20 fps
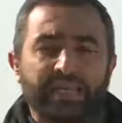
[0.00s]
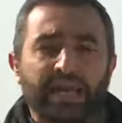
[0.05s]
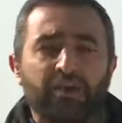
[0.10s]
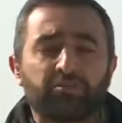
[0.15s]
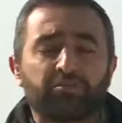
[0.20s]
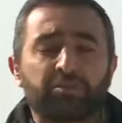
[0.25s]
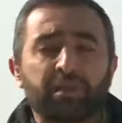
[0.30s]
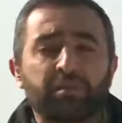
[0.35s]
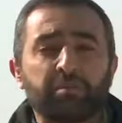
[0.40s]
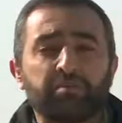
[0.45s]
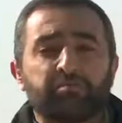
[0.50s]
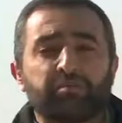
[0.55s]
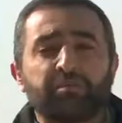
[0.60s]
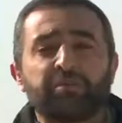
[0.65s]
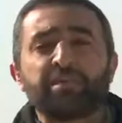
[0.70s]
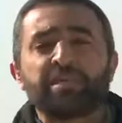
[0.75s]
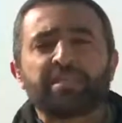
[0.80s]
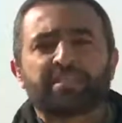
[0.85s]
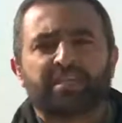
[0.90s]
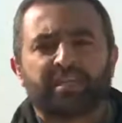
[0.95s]
Now, the
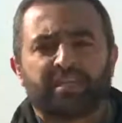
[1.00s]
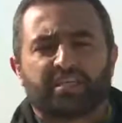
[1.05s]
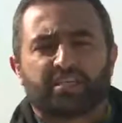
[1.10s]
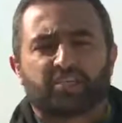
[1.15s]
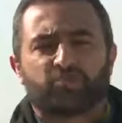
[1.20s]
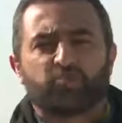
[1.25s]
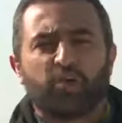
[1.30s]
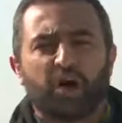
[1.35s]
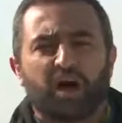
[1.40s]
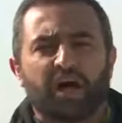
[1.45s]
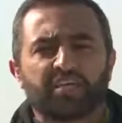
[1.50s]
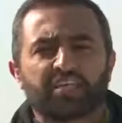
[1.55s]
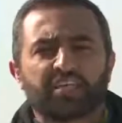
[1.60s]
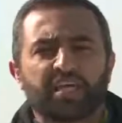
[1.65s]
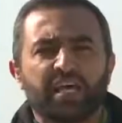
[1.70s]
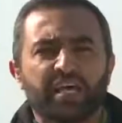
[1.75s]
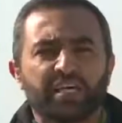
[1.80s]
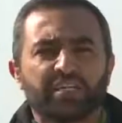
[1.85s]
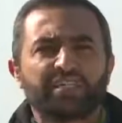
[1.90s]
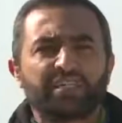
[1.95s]
pretext was
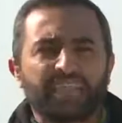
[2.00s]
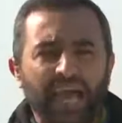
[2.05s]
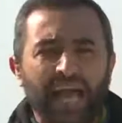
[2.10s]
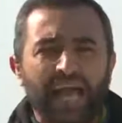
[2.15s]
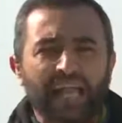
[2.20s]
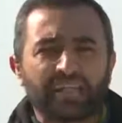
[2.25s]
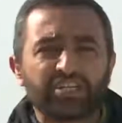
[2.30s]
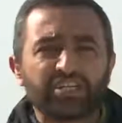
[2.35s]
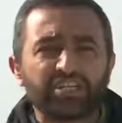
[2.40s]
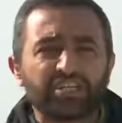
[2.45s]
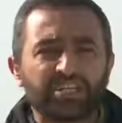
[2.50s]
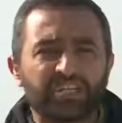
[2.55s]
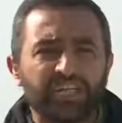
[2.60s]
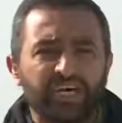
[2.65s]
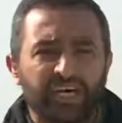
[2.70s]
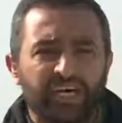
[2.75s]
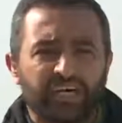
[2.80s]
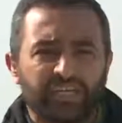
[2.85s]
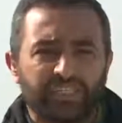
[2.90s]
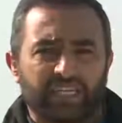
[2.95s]
Daesh is
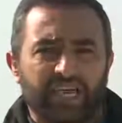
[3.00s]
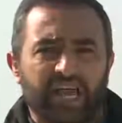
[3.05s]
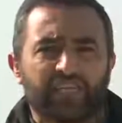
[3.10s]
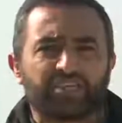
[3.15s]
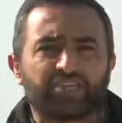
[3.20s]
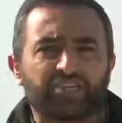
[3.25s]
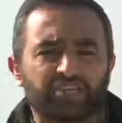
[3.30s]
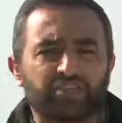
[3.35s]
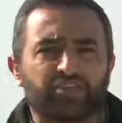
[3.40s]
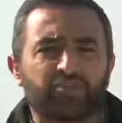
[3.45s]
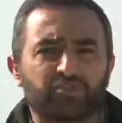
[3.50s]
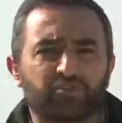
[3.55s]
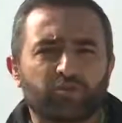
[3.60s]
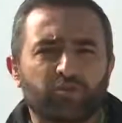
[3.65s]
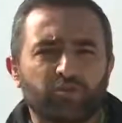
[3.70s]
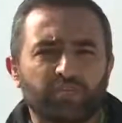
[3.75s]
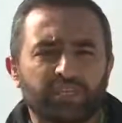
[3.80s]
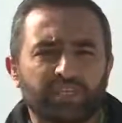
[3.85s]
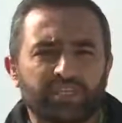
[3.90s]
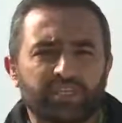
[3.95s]
there, Daesh is
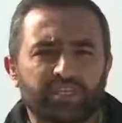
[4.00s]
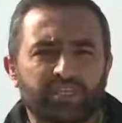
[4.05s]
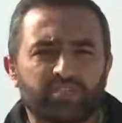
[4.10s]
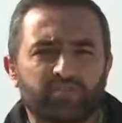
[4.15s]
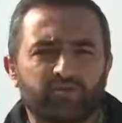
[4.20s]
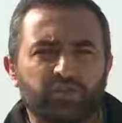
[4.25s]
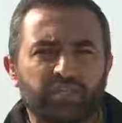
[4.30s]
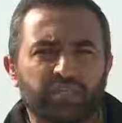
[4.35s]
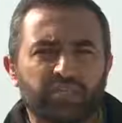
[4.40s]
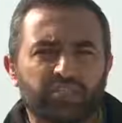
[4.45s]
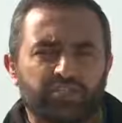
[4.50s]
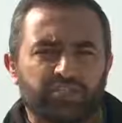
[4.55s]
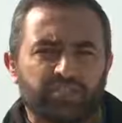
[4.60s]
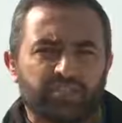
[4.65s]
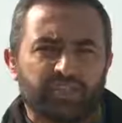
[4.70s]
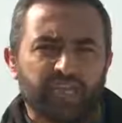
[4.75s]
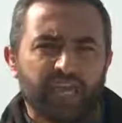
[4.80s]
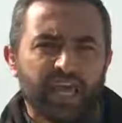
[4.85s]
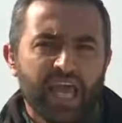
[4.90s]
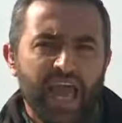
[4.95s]
controlling these
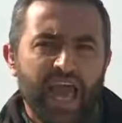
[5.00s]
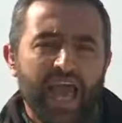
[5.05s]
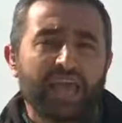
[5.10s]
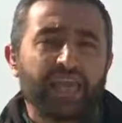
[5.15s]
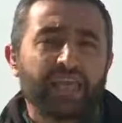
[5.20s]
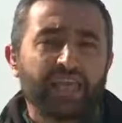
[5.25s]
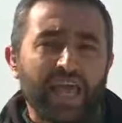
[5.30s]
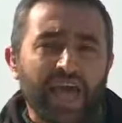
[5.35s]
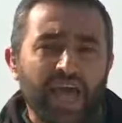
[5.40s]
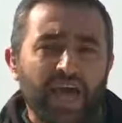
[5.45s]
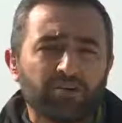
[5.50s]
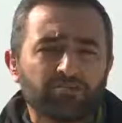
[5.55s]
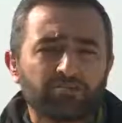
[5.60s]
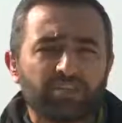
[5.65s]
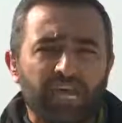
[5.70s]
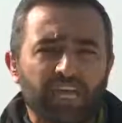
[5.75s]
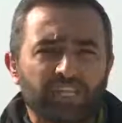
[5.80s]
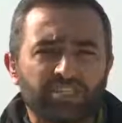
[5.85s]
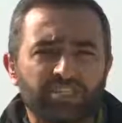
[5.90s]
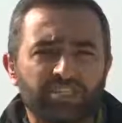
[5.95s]
regions, and now
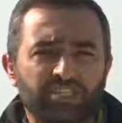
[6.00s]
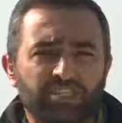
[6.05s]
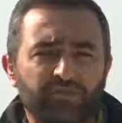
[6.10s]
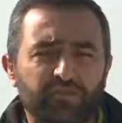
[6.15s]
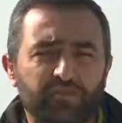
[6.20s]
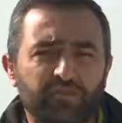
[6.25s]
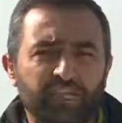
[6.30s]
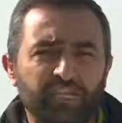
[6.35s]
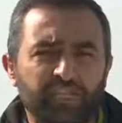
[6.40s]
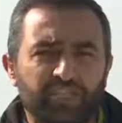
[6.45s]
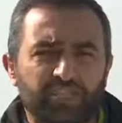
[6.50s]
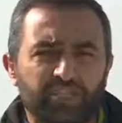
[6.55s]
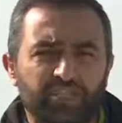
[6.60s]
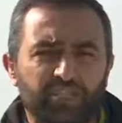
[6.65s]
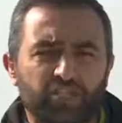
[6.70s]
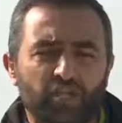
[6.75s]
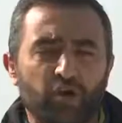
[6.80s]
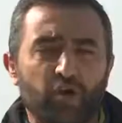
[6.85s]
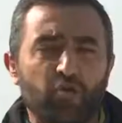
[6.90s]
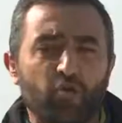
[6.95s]
Daesh is defeated.
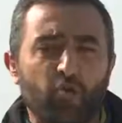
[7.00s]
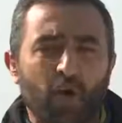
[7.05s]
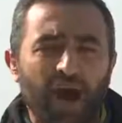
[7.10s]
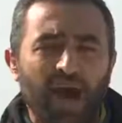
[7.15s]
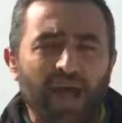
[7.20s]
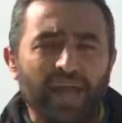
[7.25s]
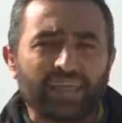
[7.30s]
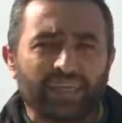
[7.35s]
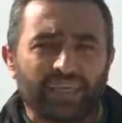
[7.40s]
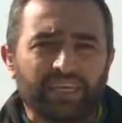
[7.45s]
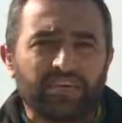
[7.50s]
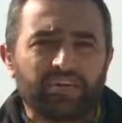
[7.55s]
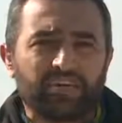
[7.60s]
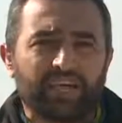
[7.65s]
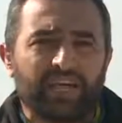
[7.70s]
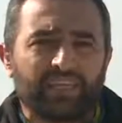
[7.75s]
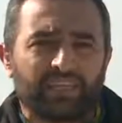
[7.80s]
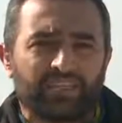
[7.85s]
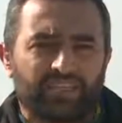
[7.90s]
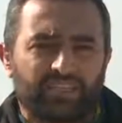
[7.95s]
So why the
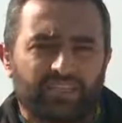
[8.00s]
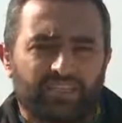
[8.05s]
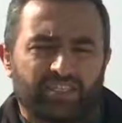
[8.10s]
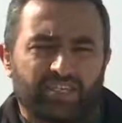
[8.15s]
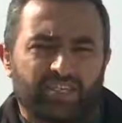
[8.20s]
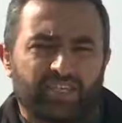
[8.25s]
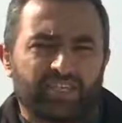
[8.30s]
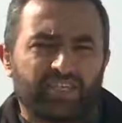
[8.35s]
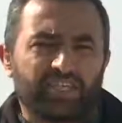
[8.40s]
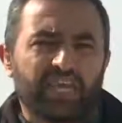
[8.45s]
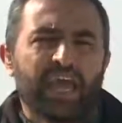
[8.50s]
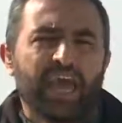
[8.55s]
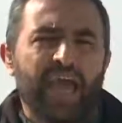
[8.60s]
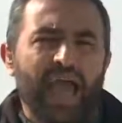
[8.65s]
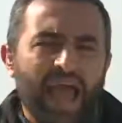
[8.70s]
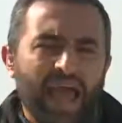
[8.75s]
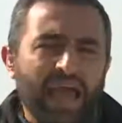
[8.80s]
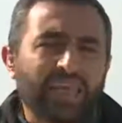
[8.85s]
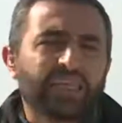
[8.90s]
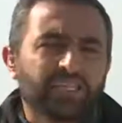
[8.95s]
United States
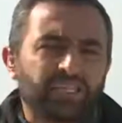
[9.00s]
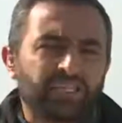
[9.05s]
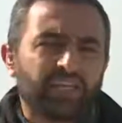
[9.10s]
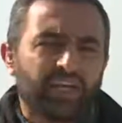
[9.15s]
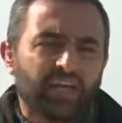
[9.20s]
and its